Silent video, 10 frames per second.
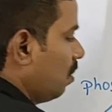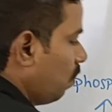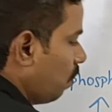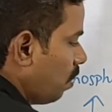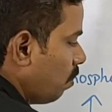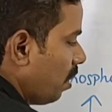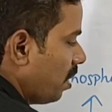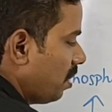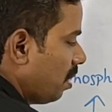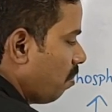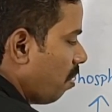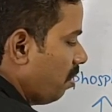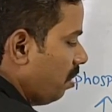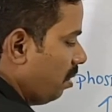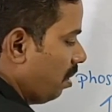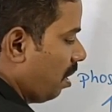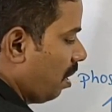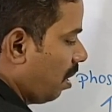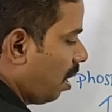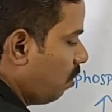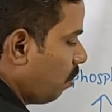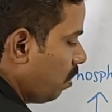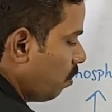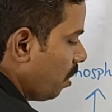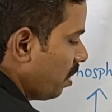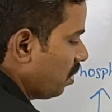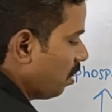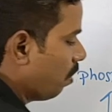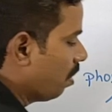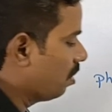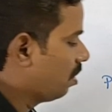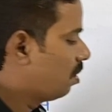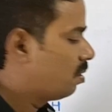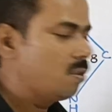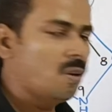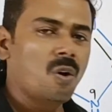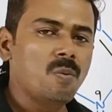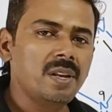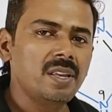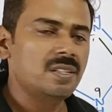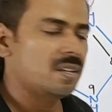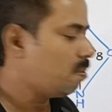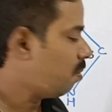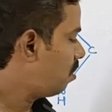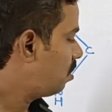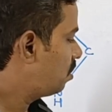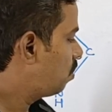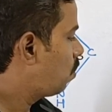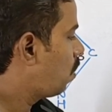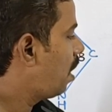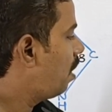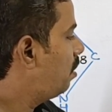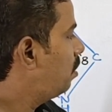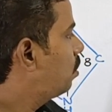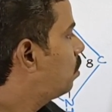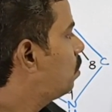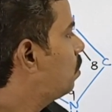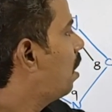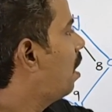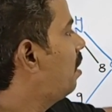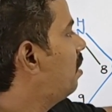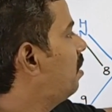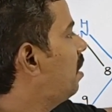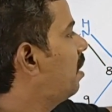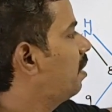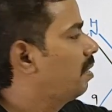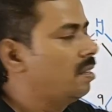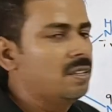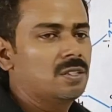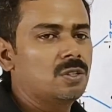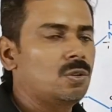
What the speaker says: one more ester bond, and one more ester bond. So how many ester bonds? 1, 2 and 3. So